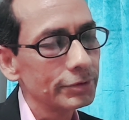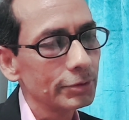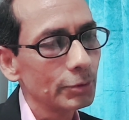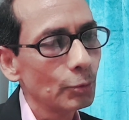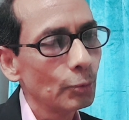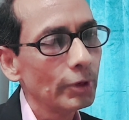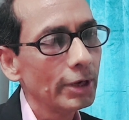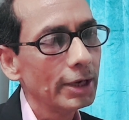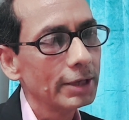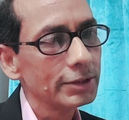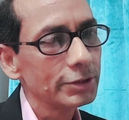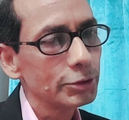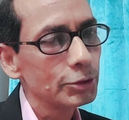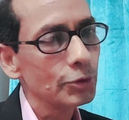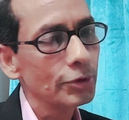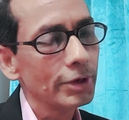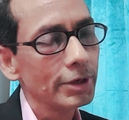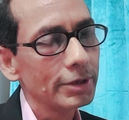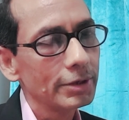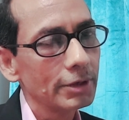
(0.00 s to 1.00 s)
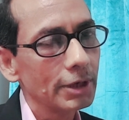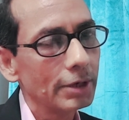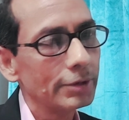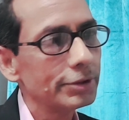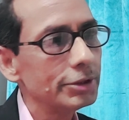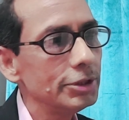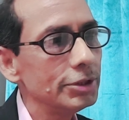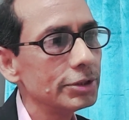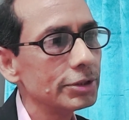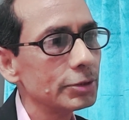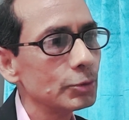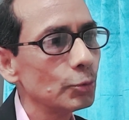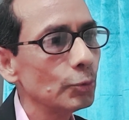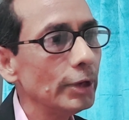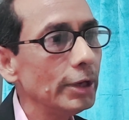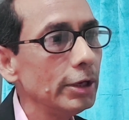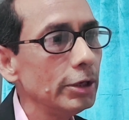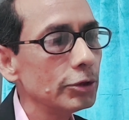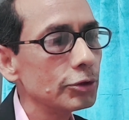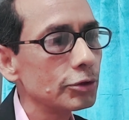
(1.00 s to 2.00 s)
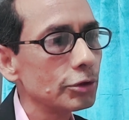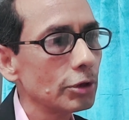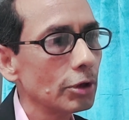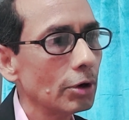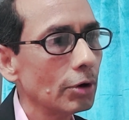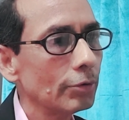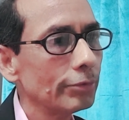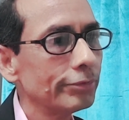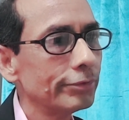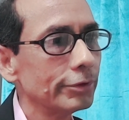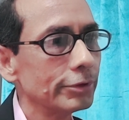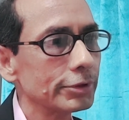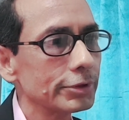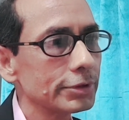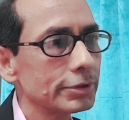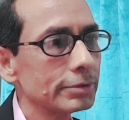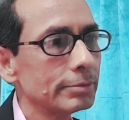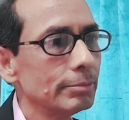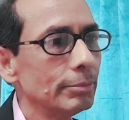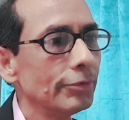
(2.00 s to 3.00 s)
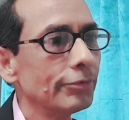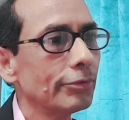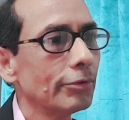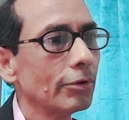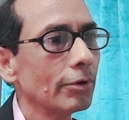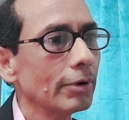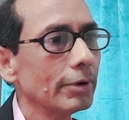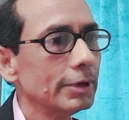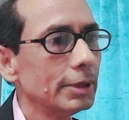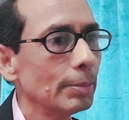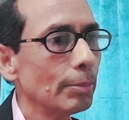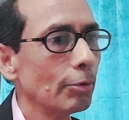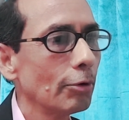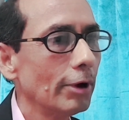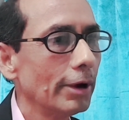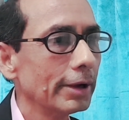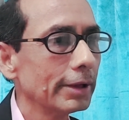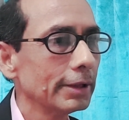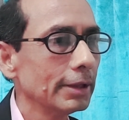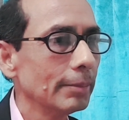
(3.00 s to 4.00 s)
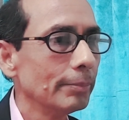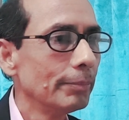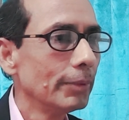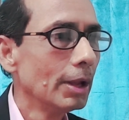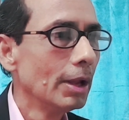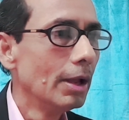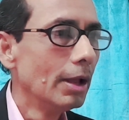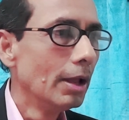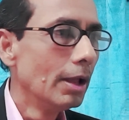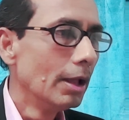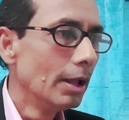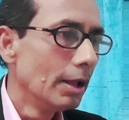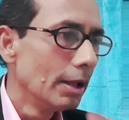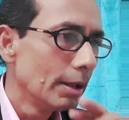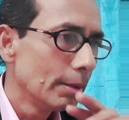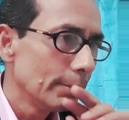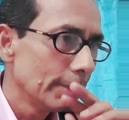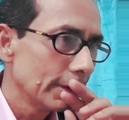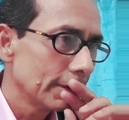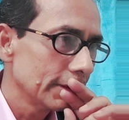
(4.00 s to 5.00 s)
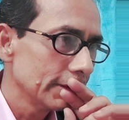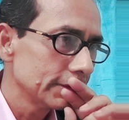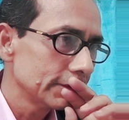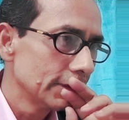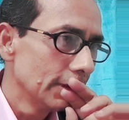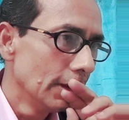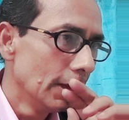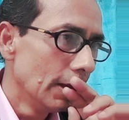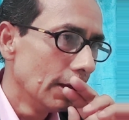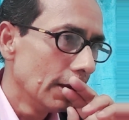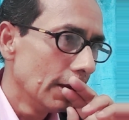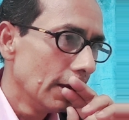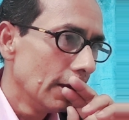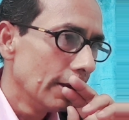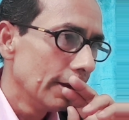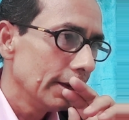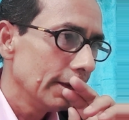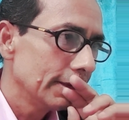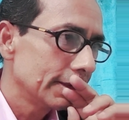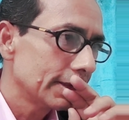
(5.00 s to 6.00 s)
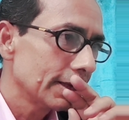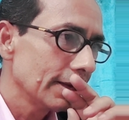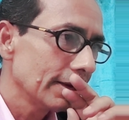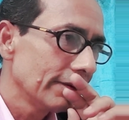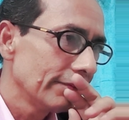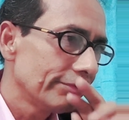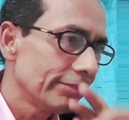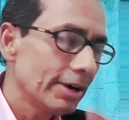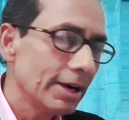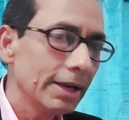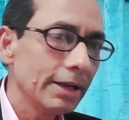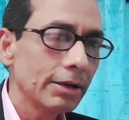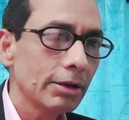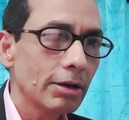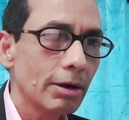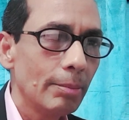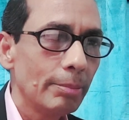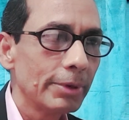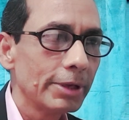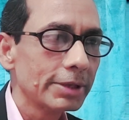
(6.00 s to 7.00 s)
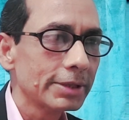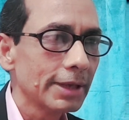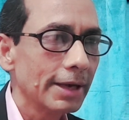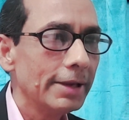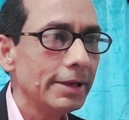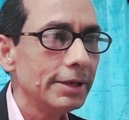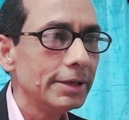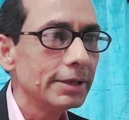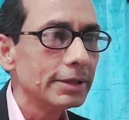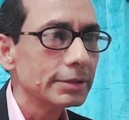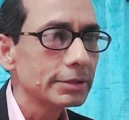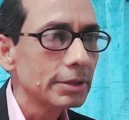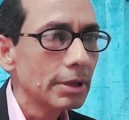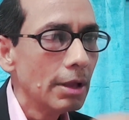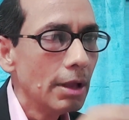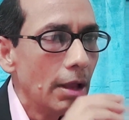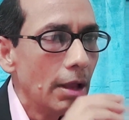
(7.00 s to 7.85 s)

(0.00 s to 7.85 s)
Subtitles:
We as educators, our teachers, we need to know first before deploying them, because it can refine complex ideas,